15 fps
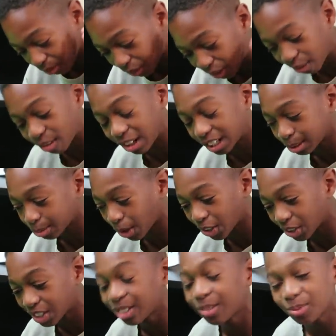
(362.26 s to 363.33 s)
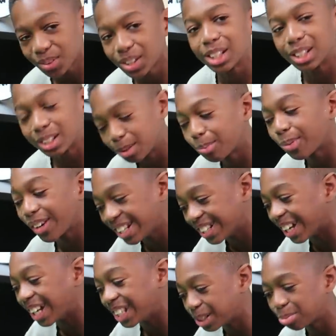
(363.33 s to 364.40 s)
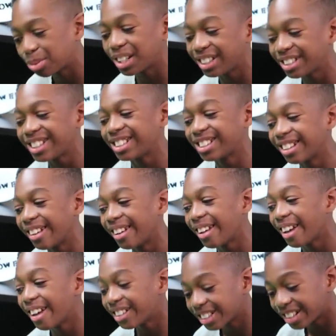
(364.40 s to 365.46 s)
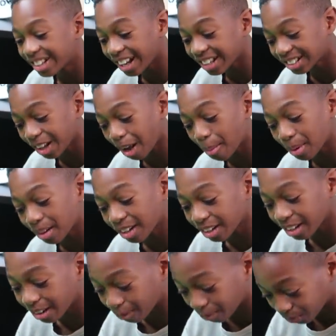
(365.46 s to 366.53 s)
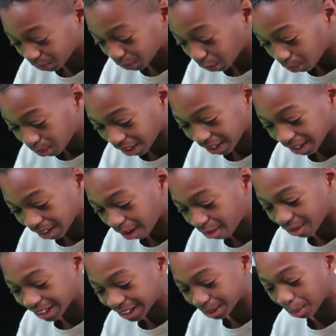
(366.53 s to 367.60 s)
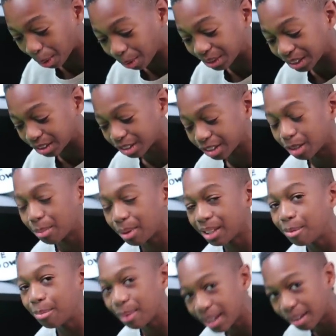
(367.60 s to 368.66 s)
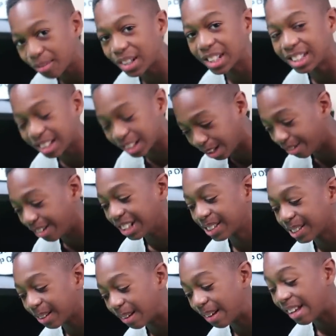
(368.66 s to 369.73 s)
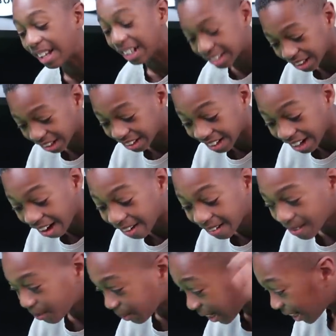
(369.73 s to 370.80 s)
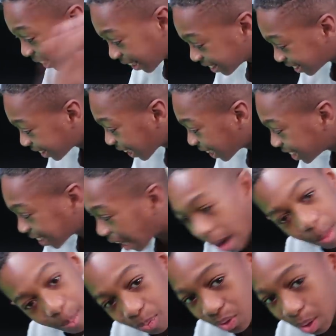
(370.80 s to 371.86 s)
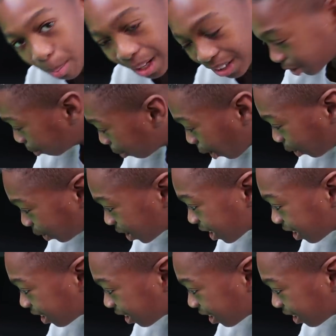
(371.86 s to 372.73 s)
For the race mode, it's pretty nice, pretty decent. The next time I'm gonna do like a race mode is gonna be me versus Lorenzo. So now let's test out the battle mode.